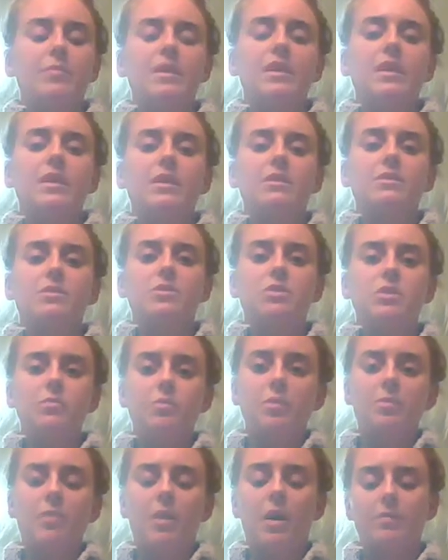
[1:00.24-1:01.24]
be
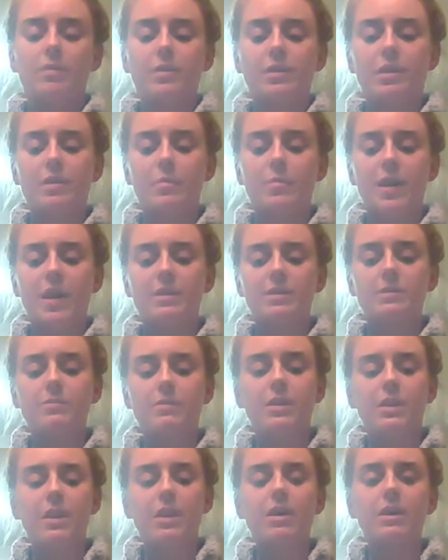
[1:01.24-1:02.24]
super popular pets,
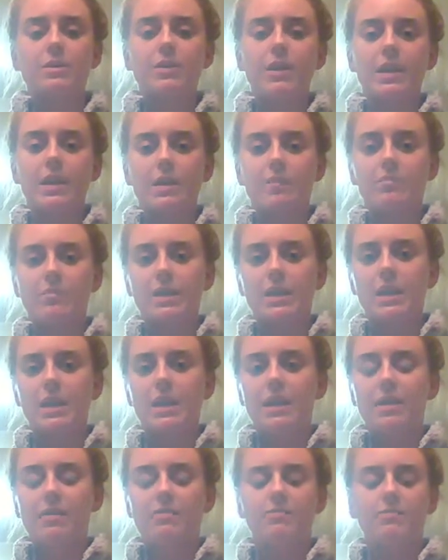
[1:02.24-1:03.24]
but they are great
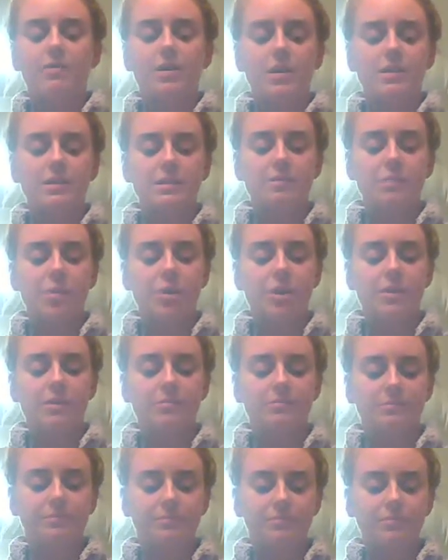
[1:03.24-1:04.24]
company and very smart.
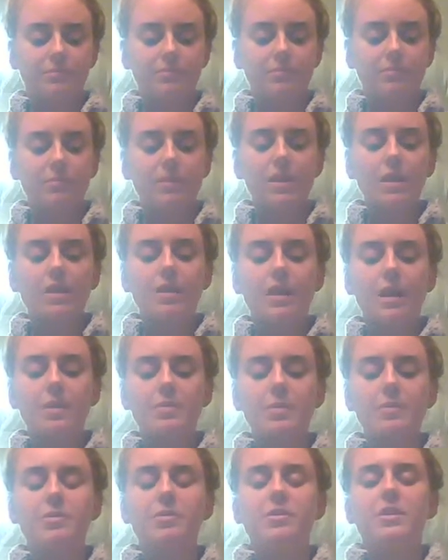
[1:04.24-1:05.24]
A lot
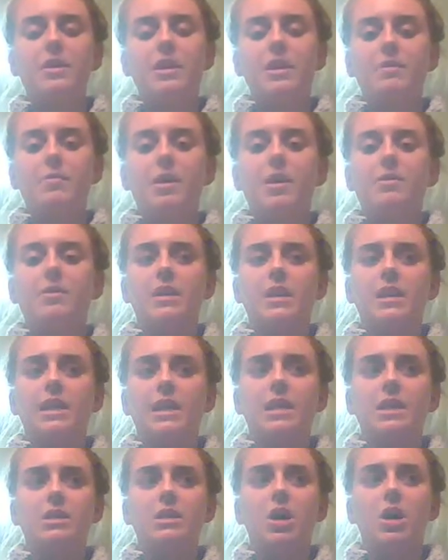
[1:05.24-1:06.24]
of people think about
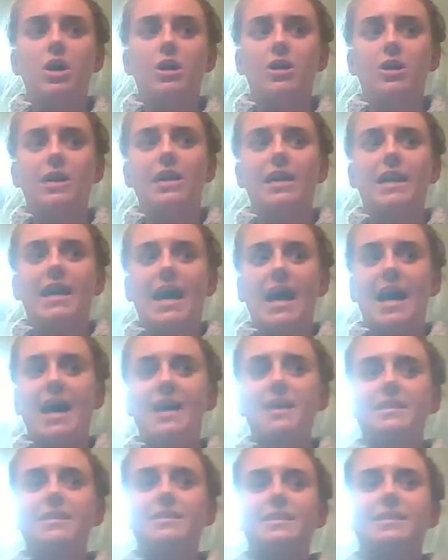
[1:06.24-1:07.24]
getting a dog or a
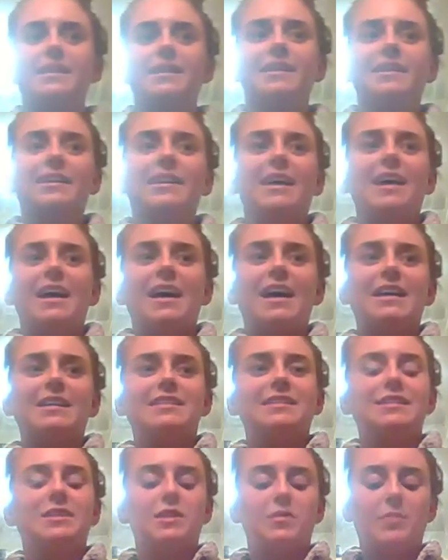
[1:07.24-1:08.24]
cat as
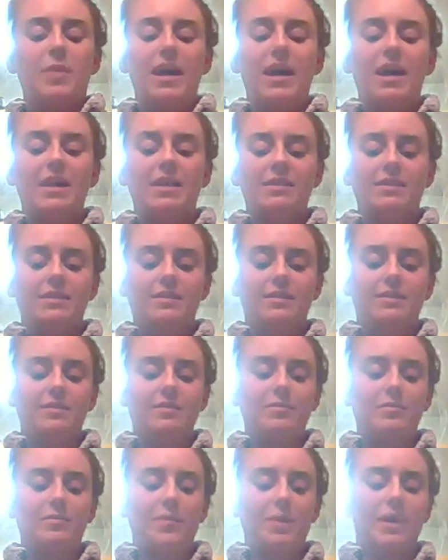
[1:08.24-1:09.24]
their pet,
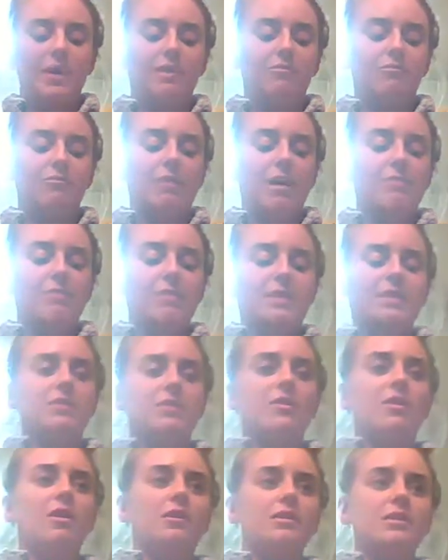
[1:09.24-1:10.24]
but rabbits
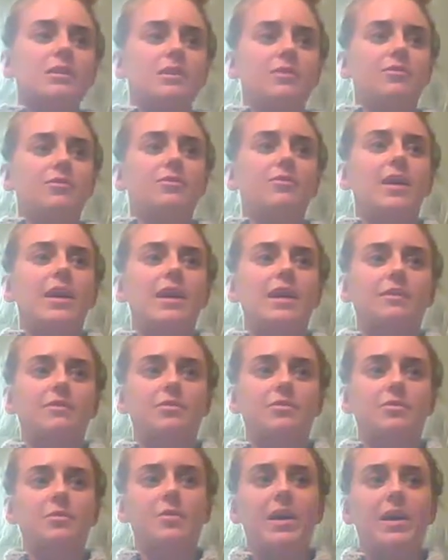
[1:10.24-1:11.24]
are also great
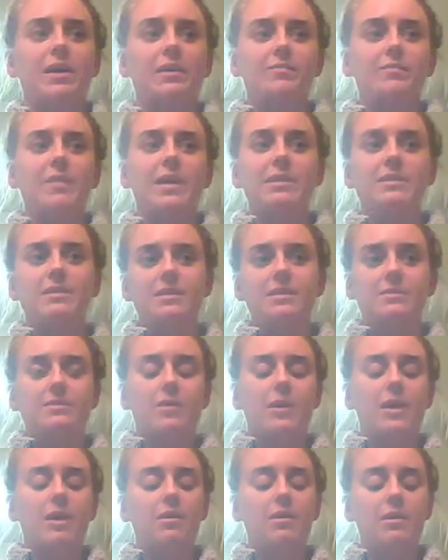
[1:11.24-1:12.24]
indoor pets as
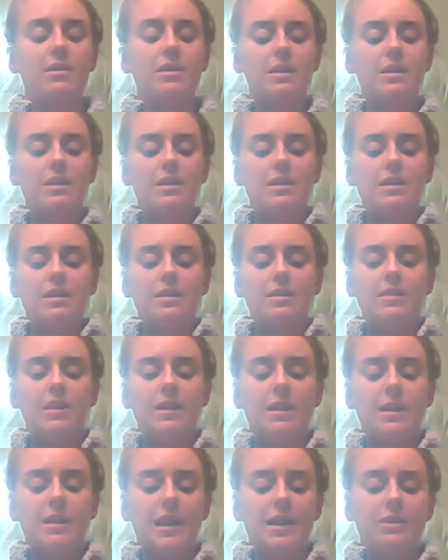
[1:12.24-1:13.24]
well.
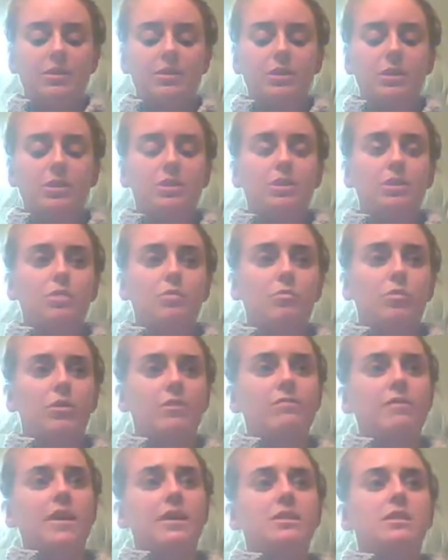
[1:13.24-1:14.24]
They actually show more
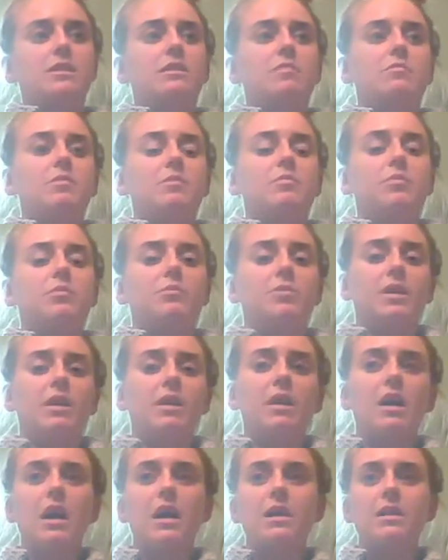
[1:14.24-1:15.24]
affection than people
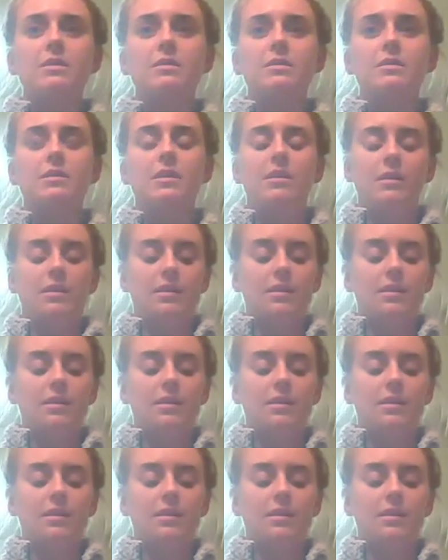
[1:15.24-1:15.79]
realize.